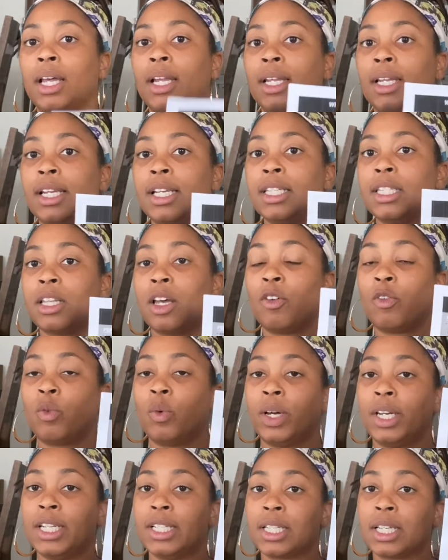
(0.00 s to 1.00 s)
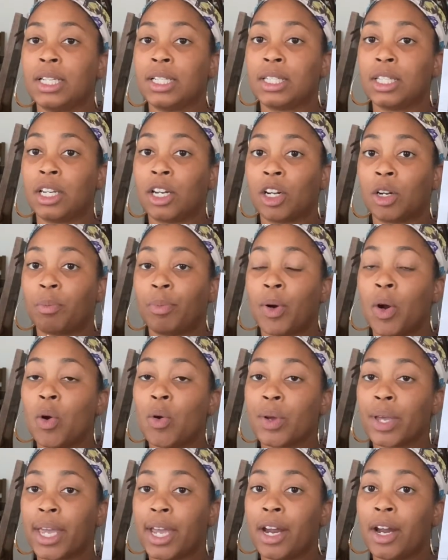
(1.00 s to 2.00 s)
a list of what is considered a
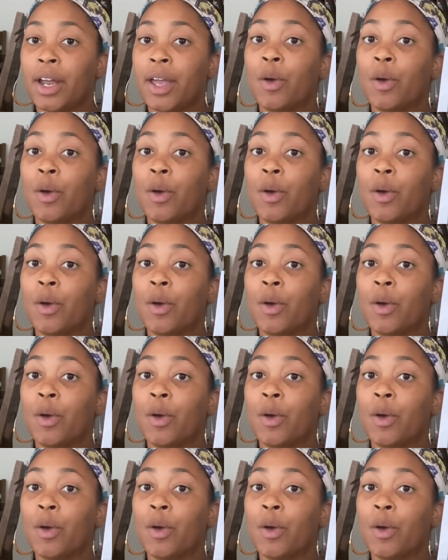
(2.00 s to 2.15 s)
pro gear